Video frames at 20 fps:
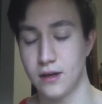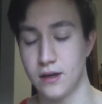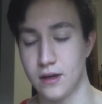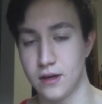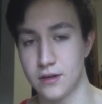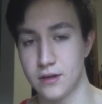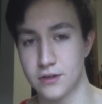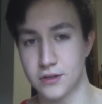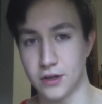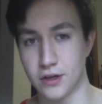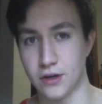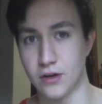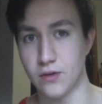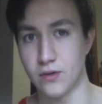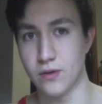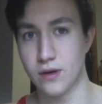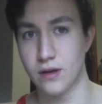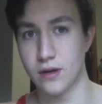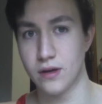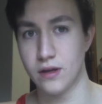
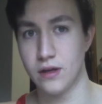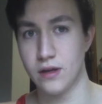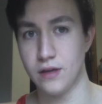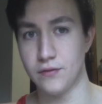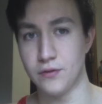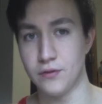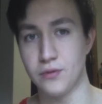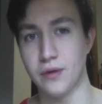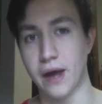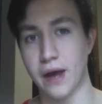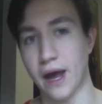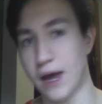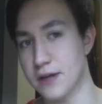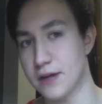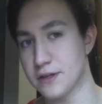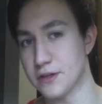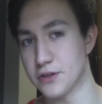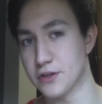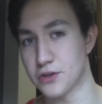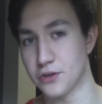So if you add
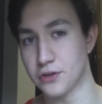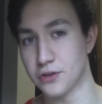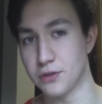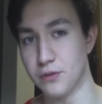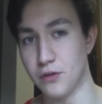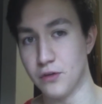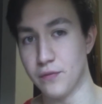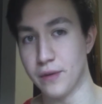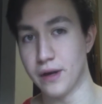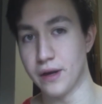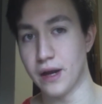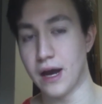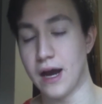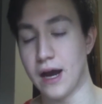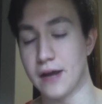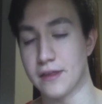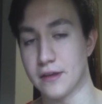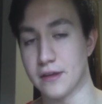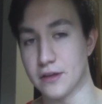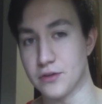to the shoulder movement,
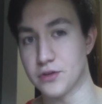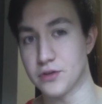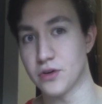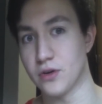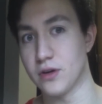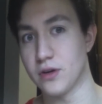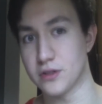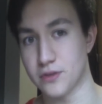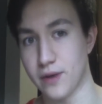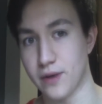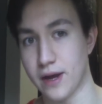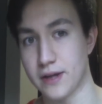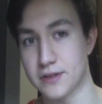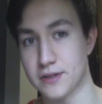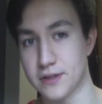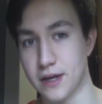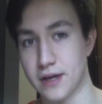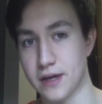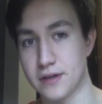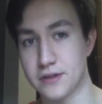I think you should also add a
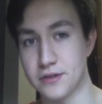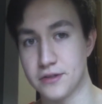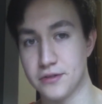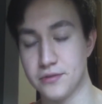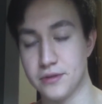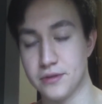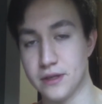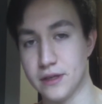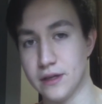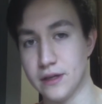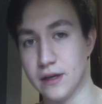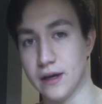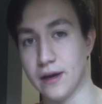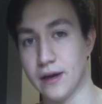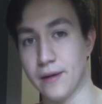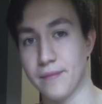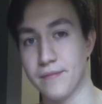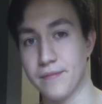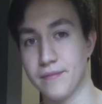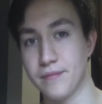set to the
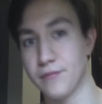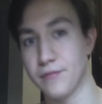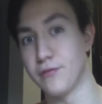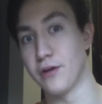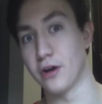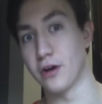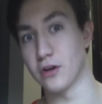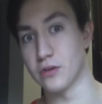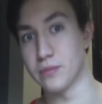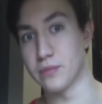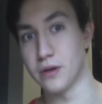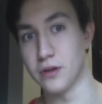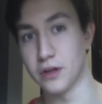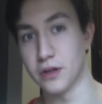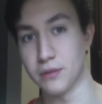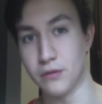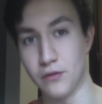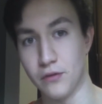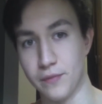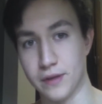vertical
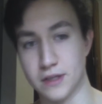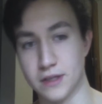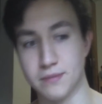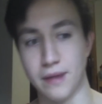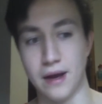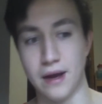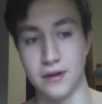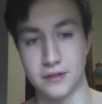pulling movement to balance